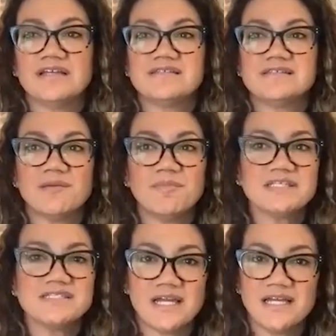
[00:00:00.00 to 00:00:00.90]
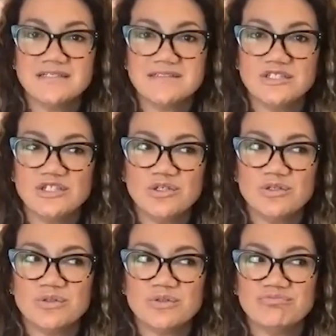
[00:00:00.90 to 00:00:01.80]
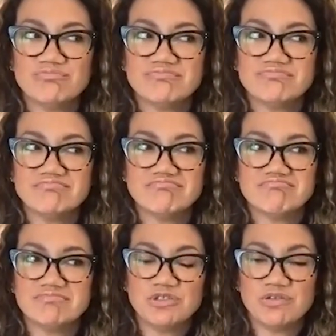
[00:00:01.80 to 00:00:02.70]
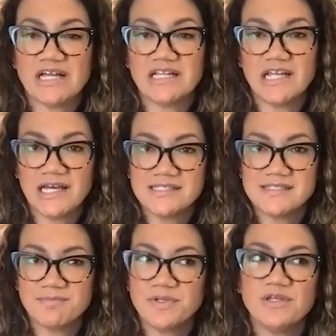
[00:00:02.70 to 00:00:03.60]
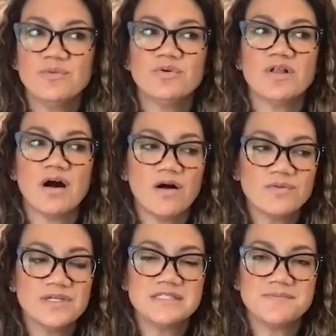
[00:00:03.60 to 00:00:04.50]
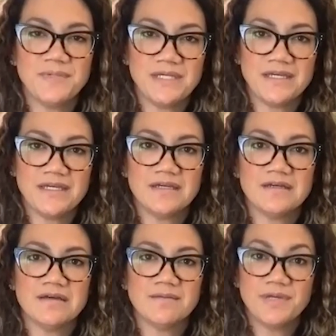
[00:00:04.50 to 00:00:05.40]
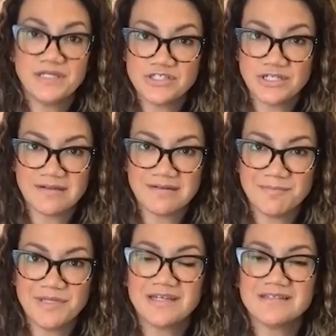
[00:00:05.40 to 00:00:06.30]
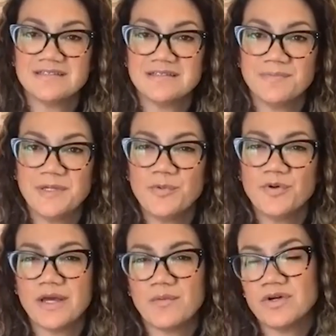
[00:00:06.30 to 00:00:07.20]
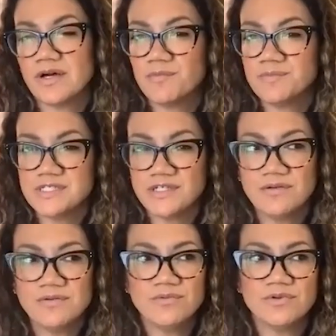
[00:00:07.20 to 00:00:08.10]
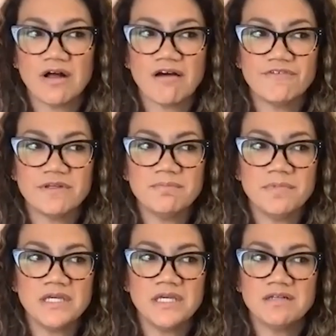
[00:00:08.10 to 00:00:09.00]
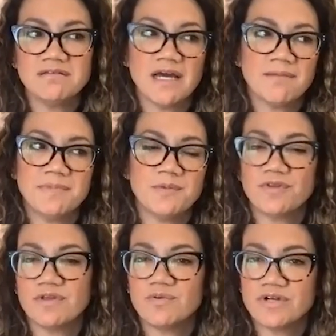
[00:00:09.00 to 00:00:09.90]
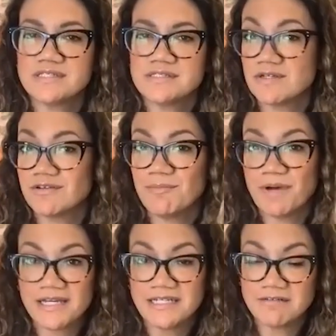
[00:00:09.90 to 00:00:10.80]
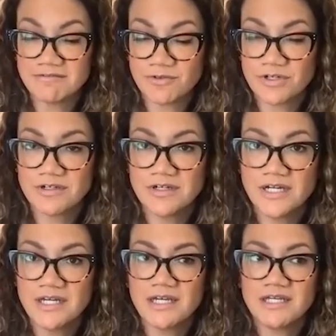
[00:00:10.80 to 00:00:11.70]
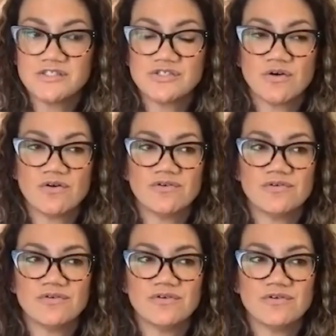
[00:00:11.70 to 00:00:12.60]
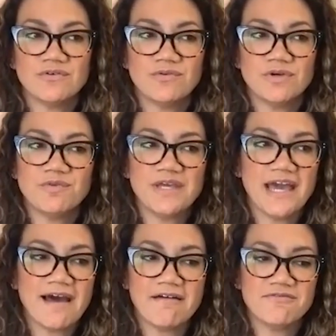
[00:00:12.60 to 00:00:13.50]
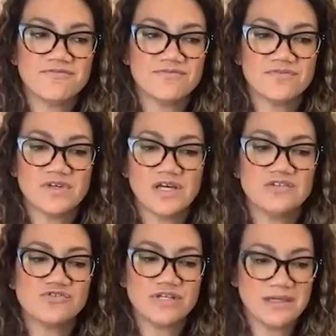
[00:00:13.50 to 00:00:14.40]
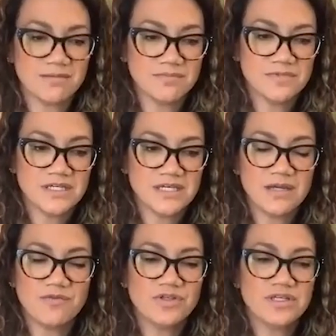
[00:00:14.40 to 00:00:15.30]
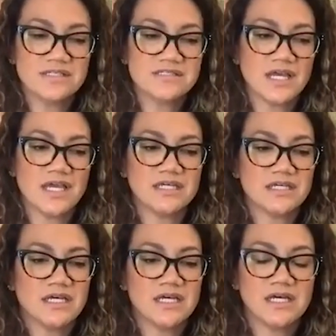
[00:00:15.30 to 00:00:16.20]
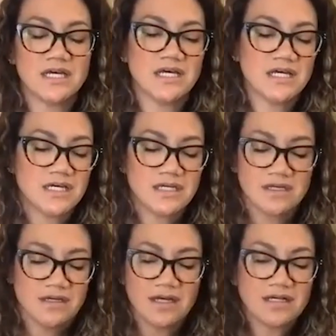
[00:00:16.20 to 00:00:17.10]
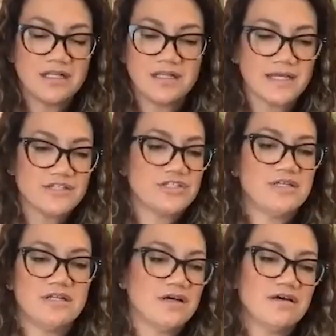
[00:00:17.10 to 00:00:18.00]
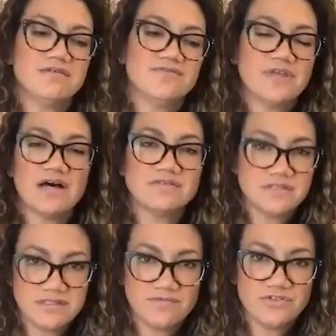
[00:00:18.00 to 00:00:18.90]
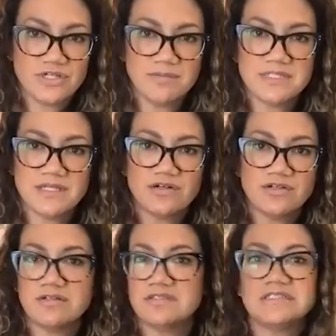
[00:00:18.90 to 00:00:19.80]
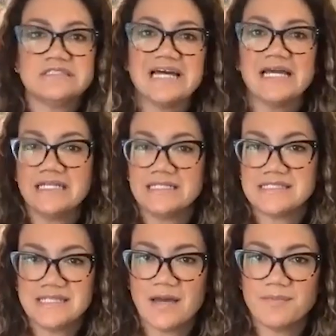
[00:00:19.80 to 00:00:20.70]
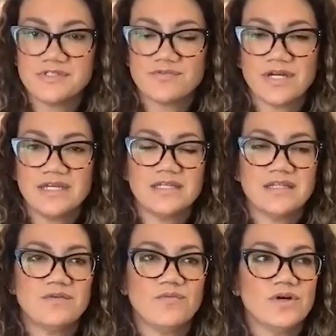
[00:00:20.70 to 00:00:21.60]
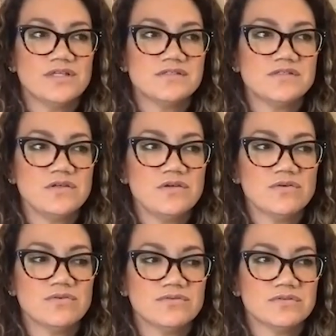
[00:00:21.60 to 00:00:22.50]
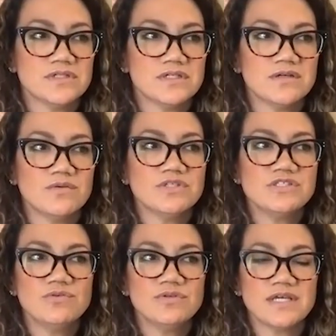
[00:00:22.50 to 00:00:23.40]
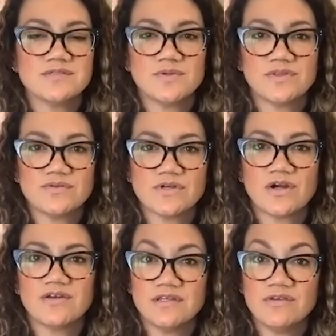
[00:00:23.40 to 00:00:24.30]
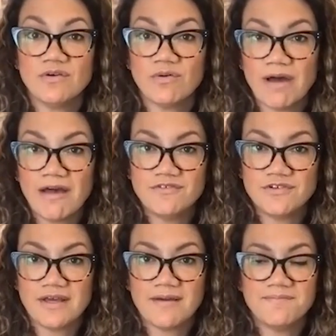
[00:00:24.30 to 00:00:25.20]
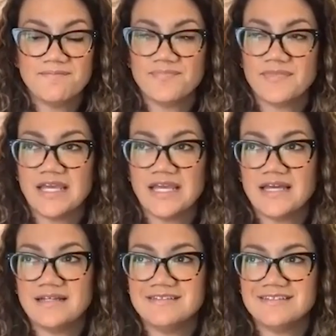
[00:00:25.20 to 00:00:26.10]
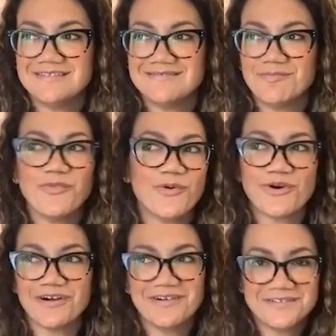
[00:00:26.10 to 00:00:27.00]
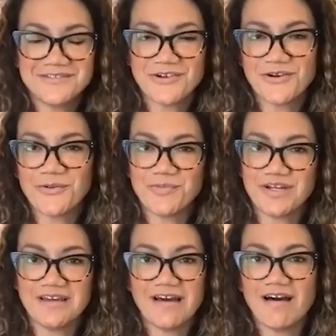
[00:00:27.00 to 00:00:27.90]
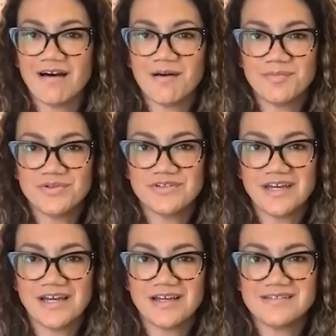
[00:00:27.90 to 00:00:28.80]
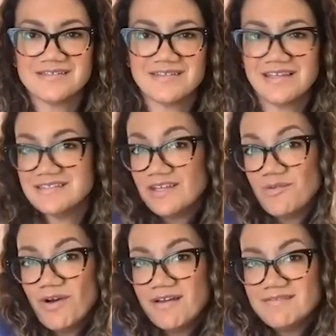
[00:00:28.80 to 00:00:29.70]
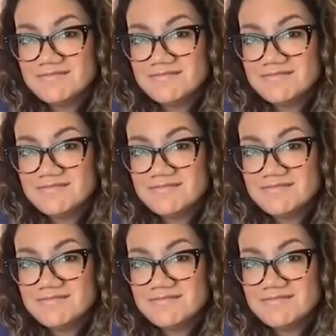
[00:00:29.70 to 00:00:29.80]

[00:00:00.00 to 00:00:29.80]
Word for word: to some extent you do that less but you will always be pitching because the people that will come to you will often be not people that you were necessarily pining for and so when we have a dream it really is like a collection of thousands of dreams that are tiny steps, right? And then once you once you realize what those are, then you go after them and more start opening up as things that you want.